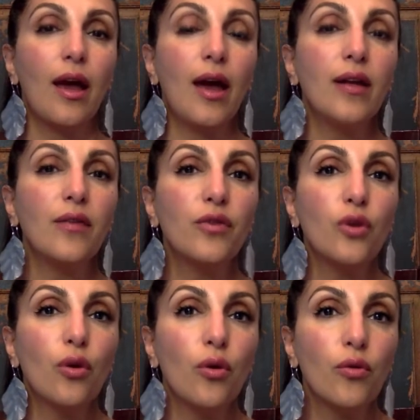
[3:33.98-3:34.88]
And if
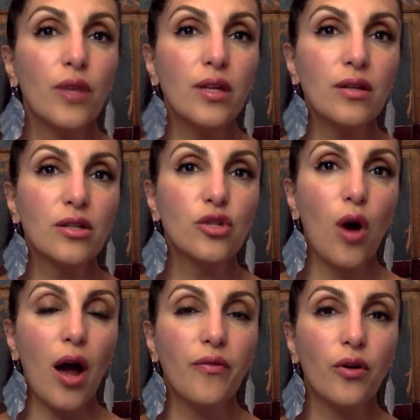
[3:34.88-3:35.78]
you're already the
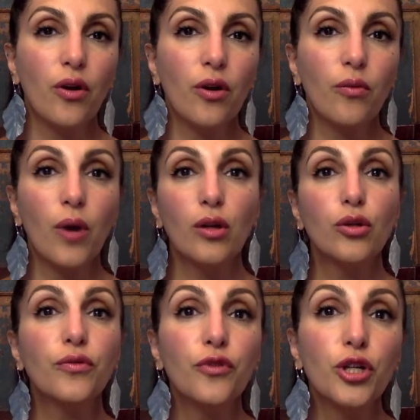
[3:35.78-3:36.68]
driver, well,
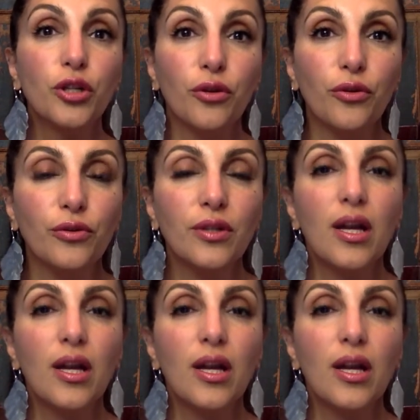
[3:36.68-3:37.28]
good for you.